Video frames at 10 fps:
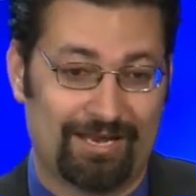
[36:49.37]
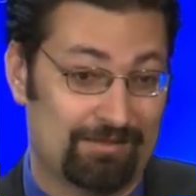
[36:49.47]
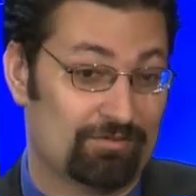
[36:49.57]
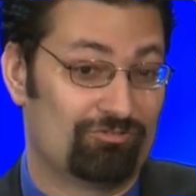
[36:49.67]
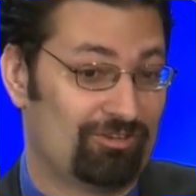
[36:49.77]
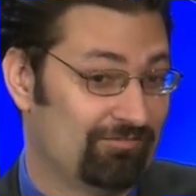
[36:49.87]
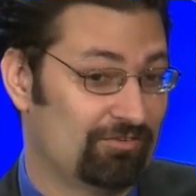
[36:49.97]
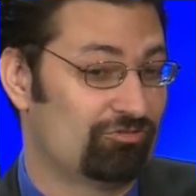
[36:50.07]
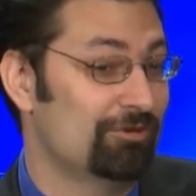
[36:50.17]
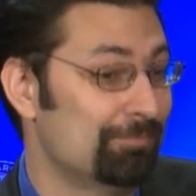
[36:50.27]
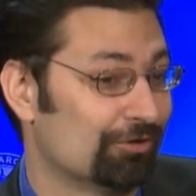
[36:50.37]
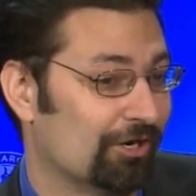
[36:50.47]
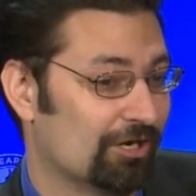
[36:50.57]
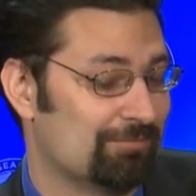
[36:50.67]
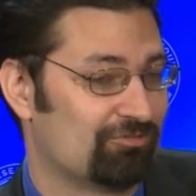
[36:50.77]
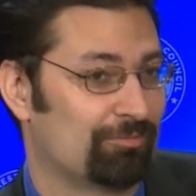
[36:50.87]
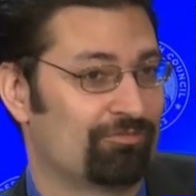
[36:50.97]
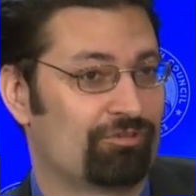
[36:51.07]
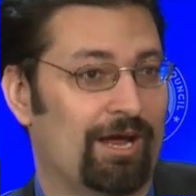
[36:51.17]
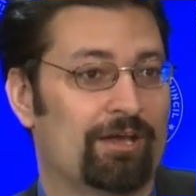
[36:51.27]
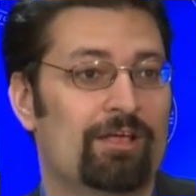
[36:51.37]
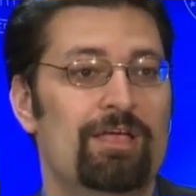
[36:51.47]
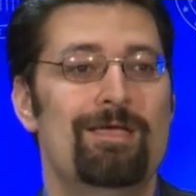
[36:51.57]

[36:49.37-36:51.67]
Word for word: even simpler arguments that we've tried,